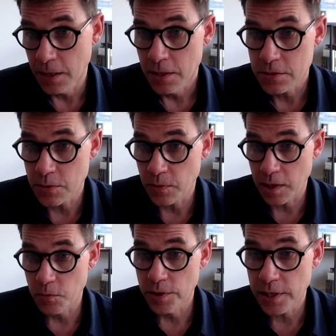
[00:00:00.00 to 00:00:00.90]
So what I
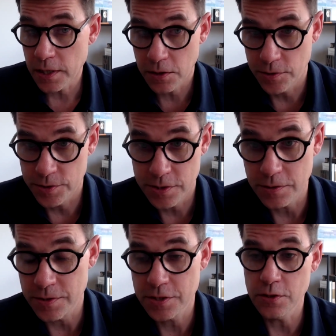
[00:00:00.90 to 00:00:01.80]
really encourage
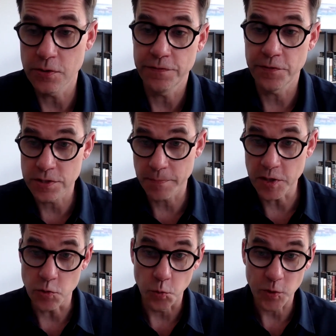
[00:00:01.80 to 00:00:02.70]
students to do, if there's something
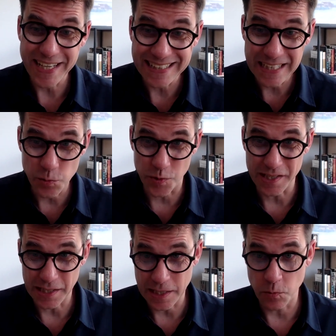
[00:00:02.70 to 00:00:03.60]
you really,
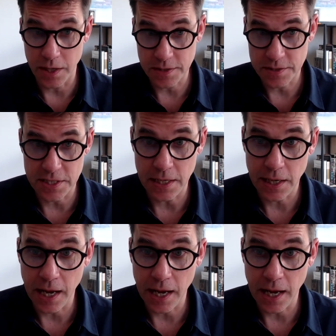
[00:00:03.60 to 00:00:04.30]
really want to see,